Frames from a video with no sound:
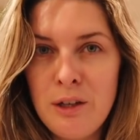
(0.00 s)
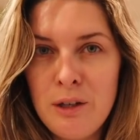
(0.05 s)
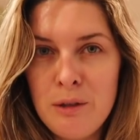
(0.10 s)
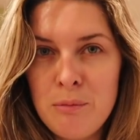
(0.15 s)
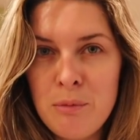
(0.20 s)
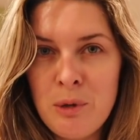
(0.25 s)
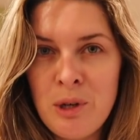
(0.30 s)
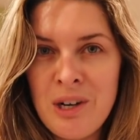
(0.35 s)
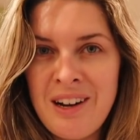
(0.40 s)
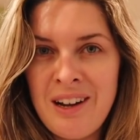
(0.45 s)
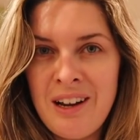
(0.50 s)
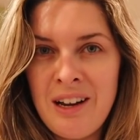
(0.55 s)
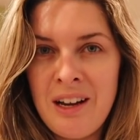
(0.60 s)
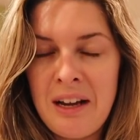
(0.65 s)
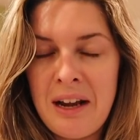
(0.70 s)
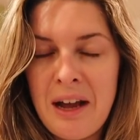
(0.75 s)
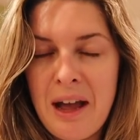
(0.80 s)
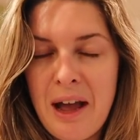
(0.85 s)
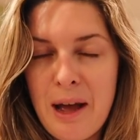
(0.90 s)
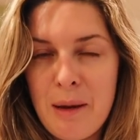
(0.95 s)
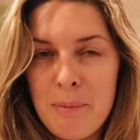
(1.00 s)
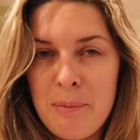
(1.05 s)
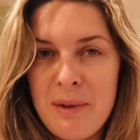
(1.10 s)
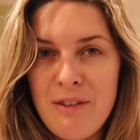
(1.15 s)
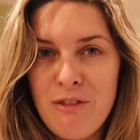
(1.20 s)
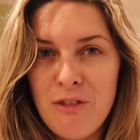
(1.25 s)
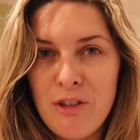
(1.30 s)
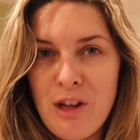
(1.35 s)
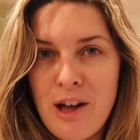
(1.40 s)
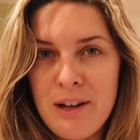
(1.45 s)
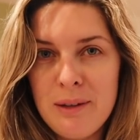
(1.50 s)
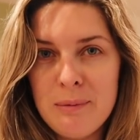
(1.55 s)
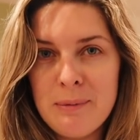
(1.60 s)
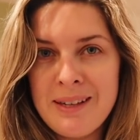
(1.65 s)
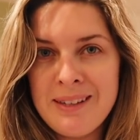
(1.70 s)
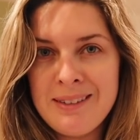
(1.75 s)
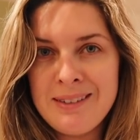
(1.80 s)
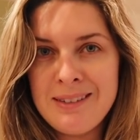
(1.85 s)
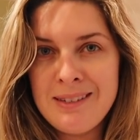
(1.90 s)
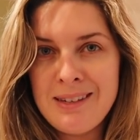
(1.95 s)
Good morning, happy
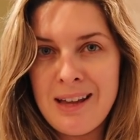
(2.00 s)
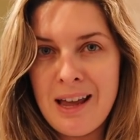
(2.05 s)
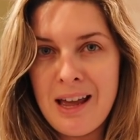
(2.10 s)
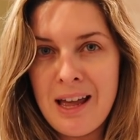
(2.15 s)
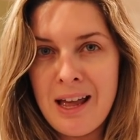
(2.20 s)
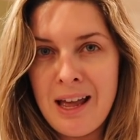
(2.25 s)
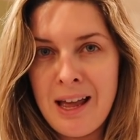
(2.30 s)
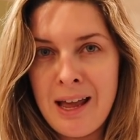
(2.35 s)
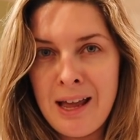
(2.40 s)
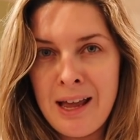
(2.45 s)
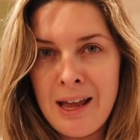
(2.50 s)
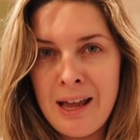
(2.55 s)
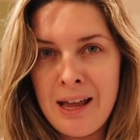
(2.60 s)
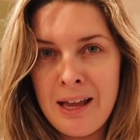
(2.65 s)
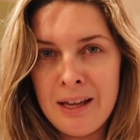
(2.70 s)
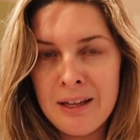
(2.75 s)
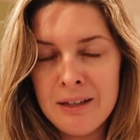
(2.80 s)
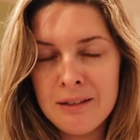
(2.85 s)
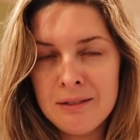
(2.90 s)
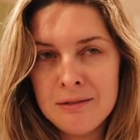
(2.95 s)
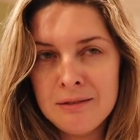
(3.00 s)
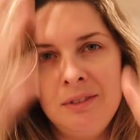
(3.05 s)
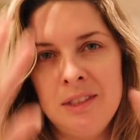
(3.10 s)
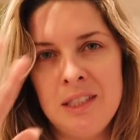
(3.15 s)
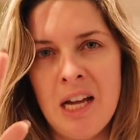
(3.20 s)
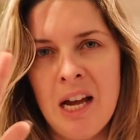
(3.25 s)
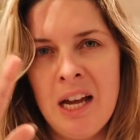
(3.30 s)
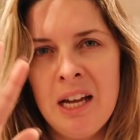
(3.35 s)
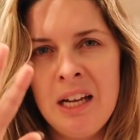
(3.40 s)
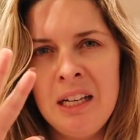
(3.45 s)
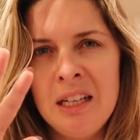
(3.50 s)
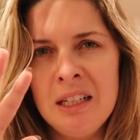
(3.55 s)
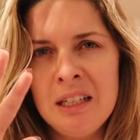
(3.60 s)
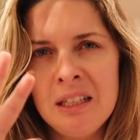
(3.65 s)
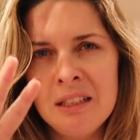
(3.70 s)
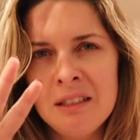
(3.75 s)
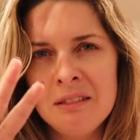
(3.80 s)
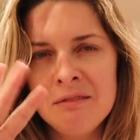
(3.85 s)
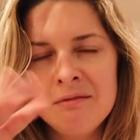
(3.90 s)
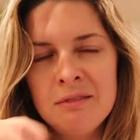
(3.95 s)
Vlogmas day 9?
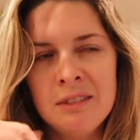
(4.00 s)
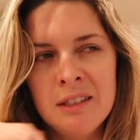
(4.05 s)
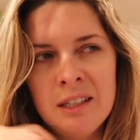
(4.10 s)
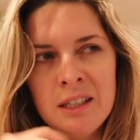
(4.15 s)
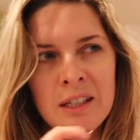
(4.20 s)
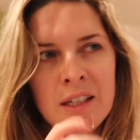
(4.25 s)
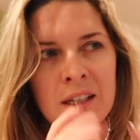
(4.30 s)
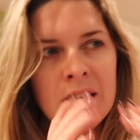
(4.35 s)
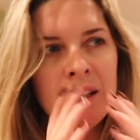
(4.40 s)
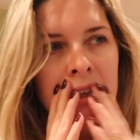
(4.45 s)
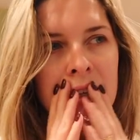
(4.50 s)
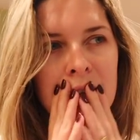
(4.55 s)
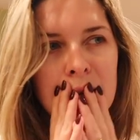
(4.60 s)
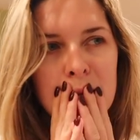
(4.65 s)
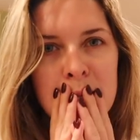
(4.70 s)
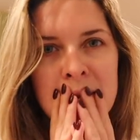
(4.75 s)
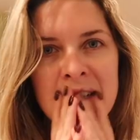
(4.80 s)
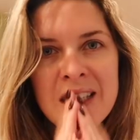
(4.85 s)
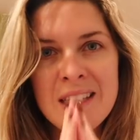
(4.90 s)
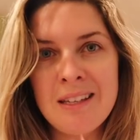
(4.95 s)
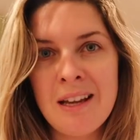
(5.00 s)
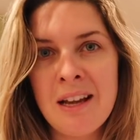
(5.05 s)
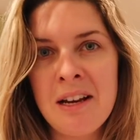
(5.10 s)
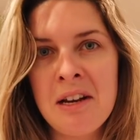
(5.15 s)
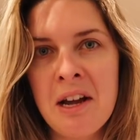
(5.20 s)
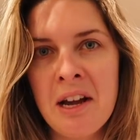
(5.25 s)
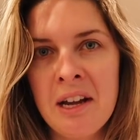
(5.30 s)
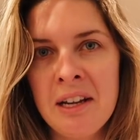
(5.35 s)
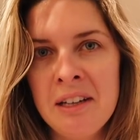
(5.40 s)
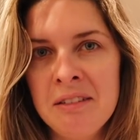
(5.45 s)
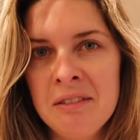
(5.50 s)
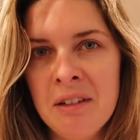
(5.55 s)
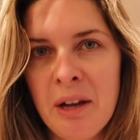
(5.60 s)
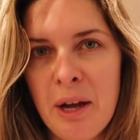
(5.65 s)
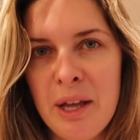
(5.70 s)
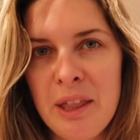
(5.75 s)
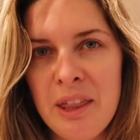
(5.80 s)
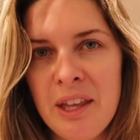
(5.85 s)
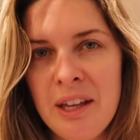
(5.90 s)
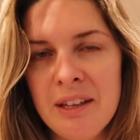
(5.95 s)
I'm gonna say 9,
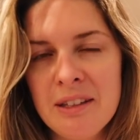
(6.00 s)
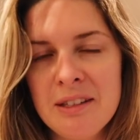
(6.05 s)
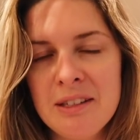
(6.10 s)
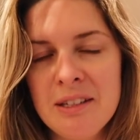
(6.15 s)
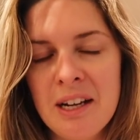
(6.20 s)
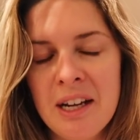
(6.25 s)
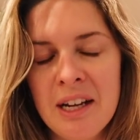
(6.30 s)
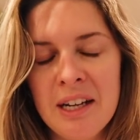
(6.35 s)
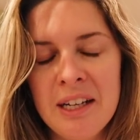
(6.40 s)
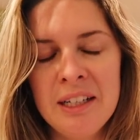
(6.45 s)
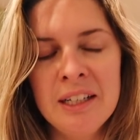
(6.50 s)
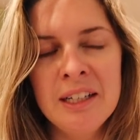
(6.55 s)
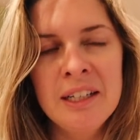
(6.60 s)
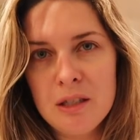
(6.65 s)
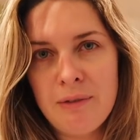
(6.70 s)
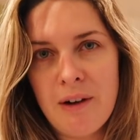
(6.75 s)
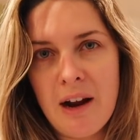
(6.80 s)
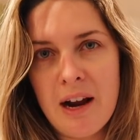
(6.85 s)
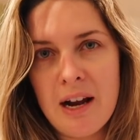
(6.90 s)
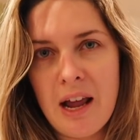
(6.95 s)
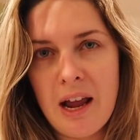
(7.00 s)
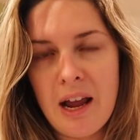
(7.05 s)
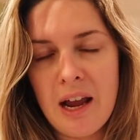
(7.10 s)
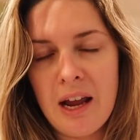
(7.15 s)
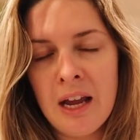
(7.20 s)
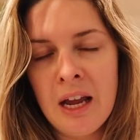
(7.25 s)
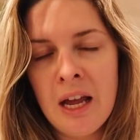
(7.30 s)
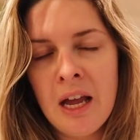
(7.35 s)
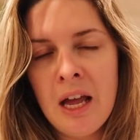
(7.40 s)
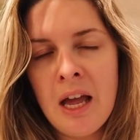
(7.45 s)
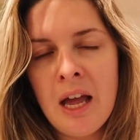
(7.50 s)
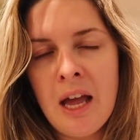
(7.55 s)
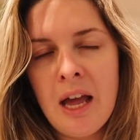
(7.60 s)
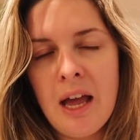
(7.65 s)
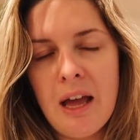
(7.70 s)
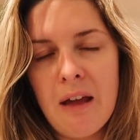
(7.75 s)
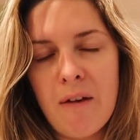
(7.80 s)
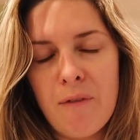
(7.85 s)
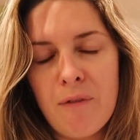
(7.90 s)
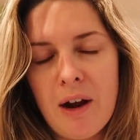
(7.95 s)
I think it's 9. It's Friday,
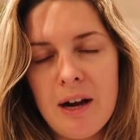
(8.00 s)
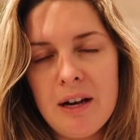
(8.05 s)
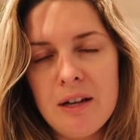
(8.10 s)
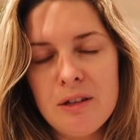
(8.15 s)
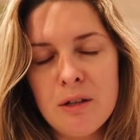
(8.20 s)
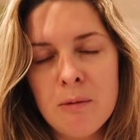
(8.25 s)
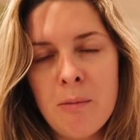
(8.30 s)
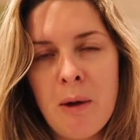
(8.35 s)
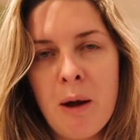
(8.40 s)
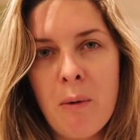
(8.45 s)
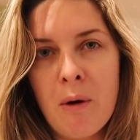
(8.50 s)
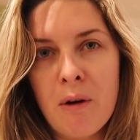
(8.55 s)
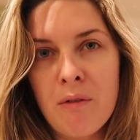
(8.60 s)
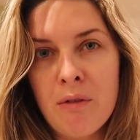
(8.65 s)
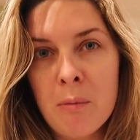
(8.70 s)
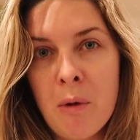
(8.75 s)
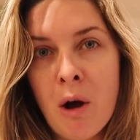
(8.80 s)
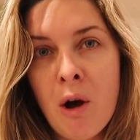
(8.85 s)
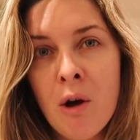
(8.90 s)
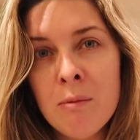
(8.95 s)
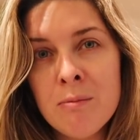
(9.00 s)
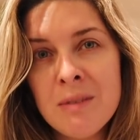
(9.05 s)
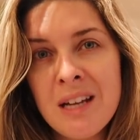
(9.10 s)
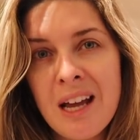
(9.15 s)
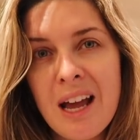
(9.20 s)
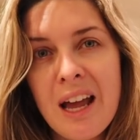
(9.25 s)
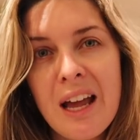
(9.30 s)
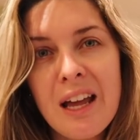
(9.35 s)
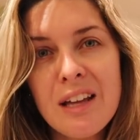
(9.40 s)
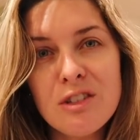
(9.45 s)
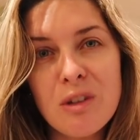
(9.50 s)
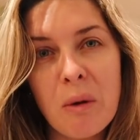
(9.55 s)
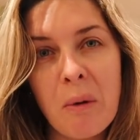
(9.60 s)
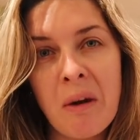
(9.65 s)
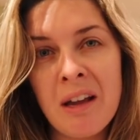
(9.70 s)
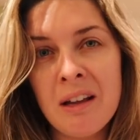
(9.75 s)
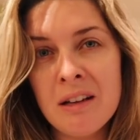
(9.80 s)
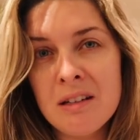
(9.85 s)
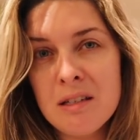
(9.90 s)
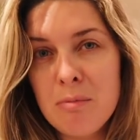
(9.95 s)
and Fridays are my work from home day, so
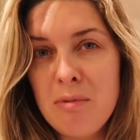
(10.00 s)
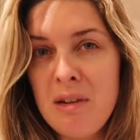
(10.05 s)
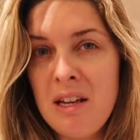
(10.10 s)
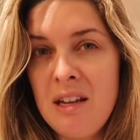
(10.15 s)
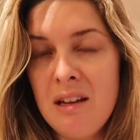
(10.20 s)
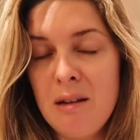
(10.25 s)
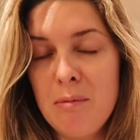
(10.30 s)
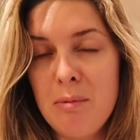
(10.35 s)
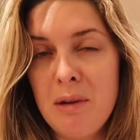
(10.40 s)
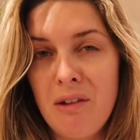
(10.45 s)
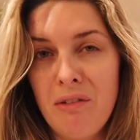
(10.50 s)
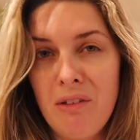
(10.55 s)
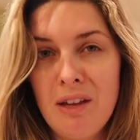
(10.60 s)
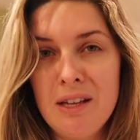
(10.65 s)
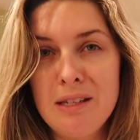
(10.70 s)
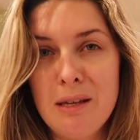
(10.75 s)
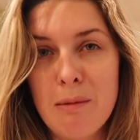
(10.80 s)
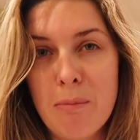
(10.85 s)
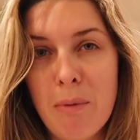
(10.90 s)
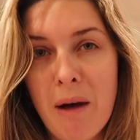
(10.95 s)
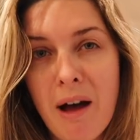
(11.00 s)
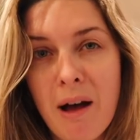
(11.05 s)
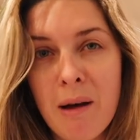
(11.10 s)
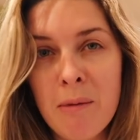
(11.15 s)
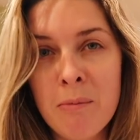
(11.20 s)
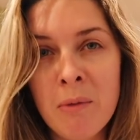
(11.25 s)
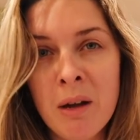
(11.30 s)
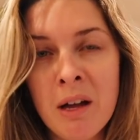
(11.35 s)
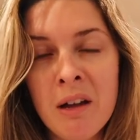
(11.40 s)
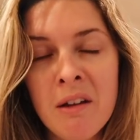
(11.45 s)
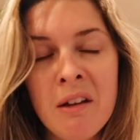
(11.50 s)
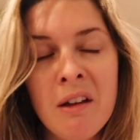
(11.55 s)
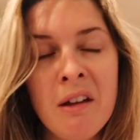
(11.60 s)
I get to be a big lazy bum